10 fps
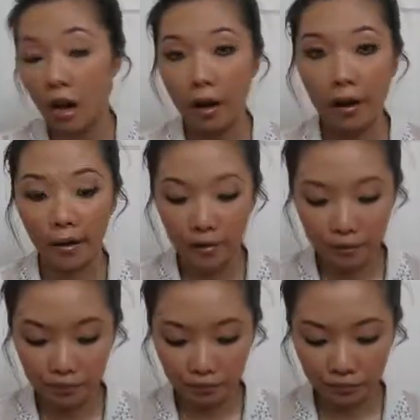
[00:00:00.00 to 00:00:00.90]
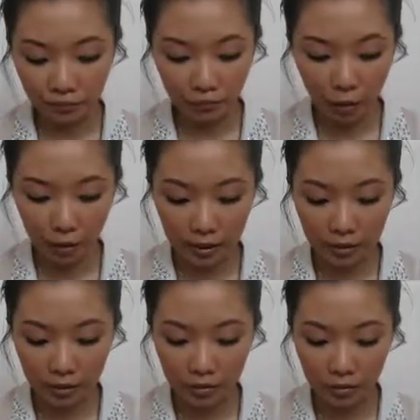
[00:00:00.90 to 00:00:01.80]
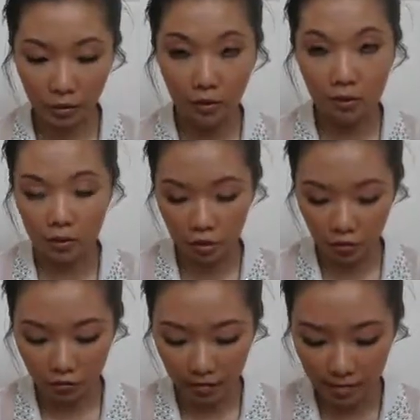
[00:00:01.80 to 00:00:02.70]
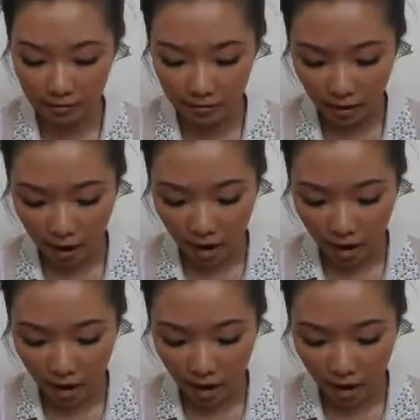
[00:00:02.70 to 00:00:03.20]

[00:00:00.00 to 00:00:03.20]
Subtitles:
Going into, you know, additional things.